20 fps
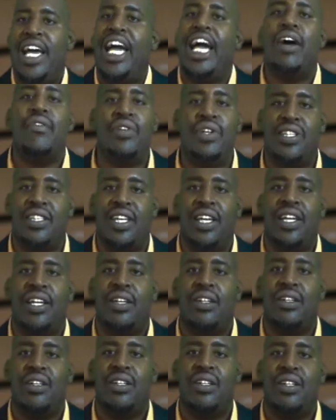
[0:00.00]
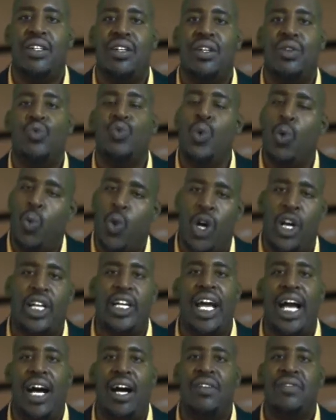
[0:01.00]
everything will
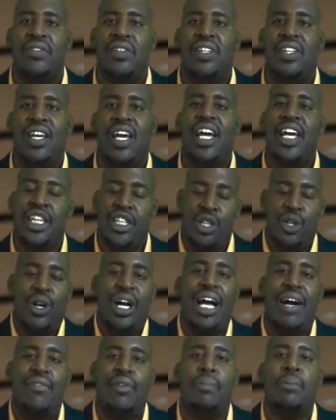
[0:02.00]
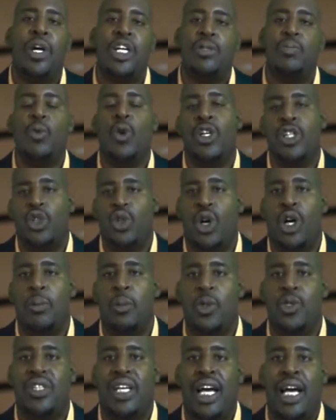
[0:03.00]
work out and you'll have a much more
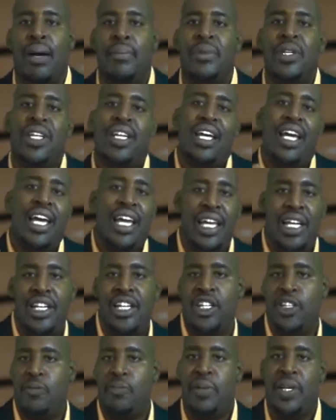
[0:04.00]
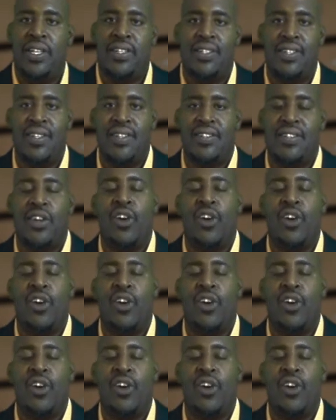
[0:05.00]
enjoyable time in this business.